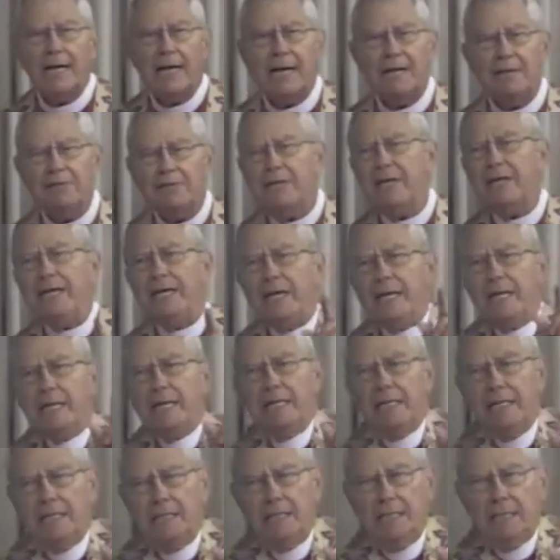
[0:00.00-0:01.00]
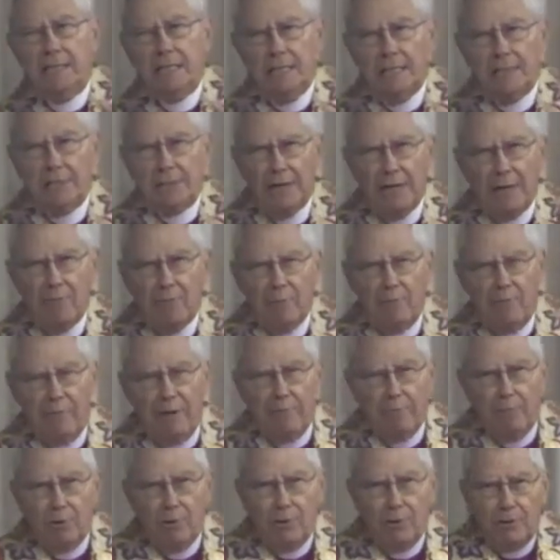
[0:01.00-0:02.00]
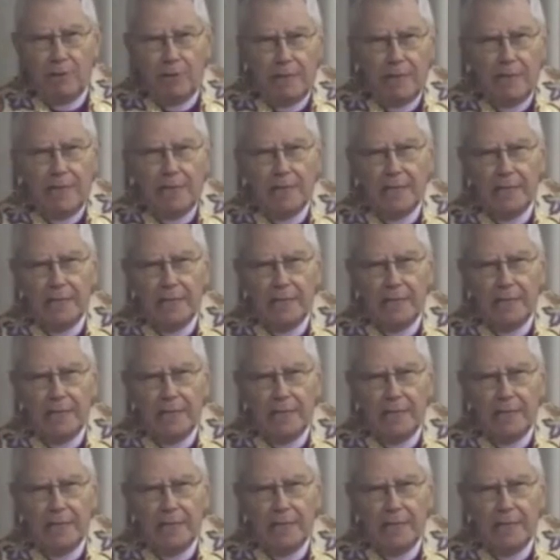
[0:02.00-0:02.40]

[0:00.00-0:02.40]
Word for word: I think, as I remember,